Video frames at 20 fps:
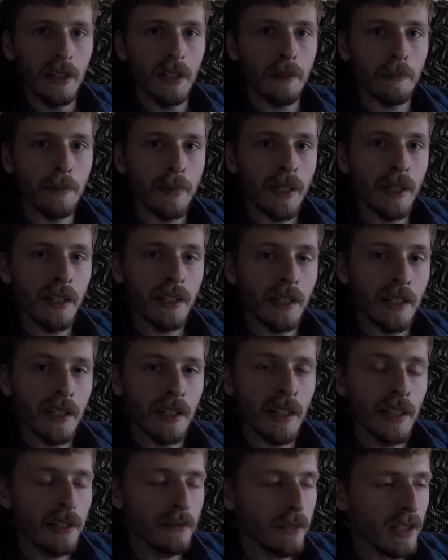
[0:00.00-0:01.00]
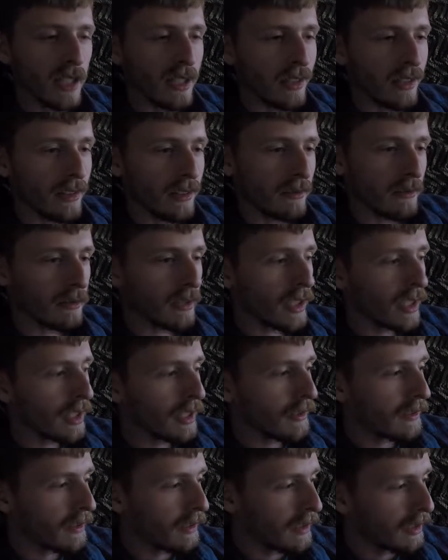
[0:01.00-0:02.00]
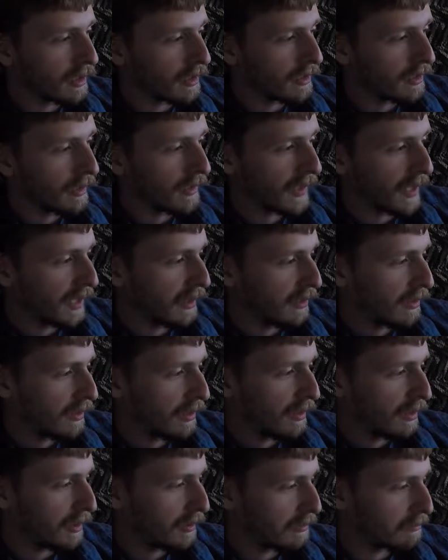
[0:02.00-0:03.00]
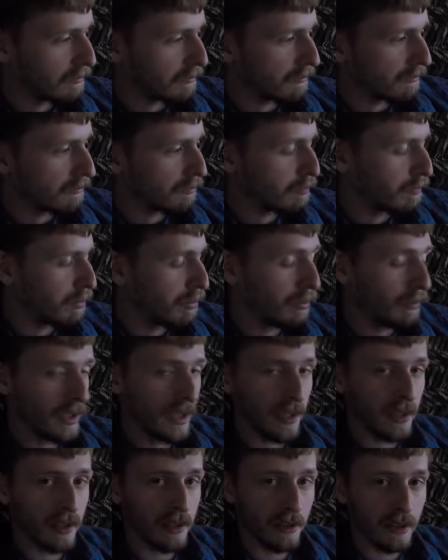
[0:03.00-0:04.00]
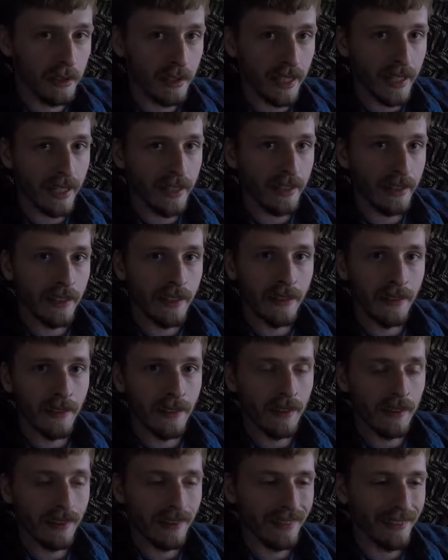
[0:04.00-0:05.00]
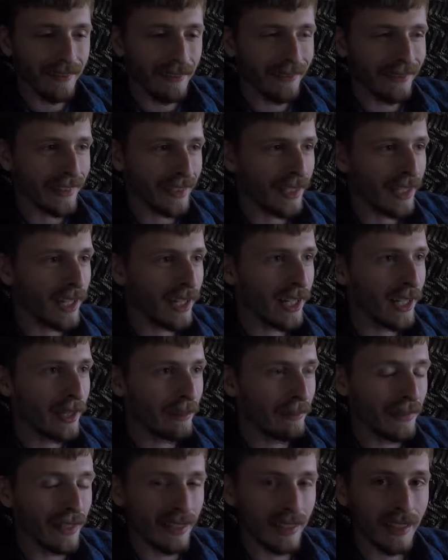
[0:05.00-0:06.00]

But uh, anyway, I think that's pretty good at this time.